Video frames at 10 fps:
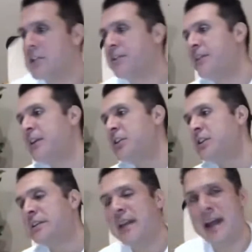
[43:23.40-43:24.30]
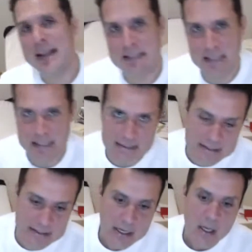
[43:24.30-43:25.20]
artificial
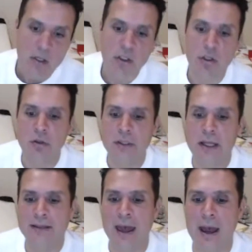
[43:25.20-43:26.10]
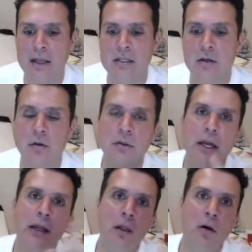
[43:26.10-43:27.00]
intelligence to detect who
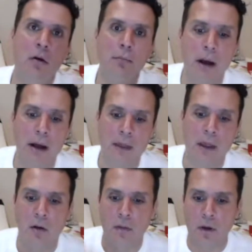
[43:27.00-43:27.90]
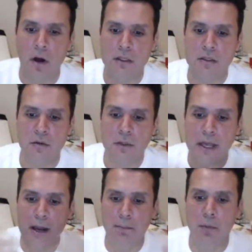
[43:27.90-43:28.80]
they loan money or not, who
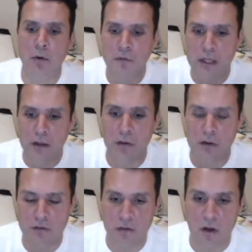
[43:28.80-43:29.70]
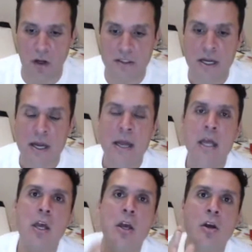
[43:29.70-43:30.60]
they approve the loans or not,
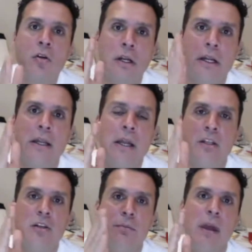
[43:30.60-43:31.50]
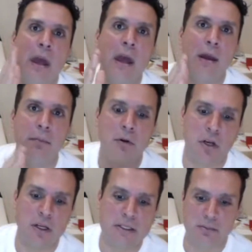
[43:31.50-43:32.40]
you're going to need to be able
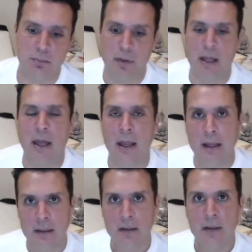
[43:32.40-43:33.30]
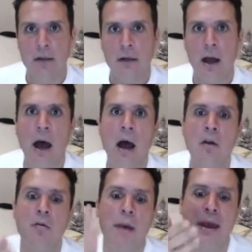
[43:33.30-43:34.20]
to explain
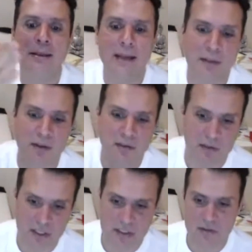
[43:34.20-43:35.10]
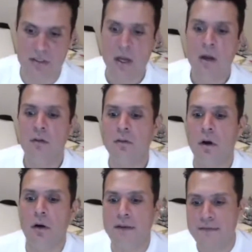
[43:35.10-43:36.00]
how you make that decisions.
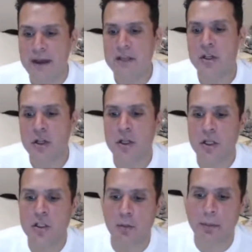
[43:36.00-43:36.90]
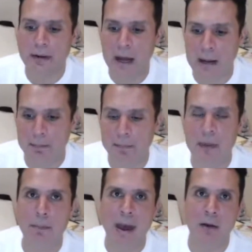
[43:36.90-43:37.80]
So eventually you need to open up
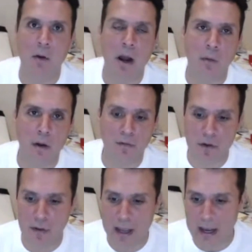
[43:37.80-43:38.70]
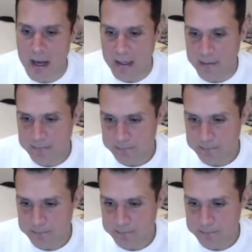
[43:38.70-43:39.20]
the background of your AI.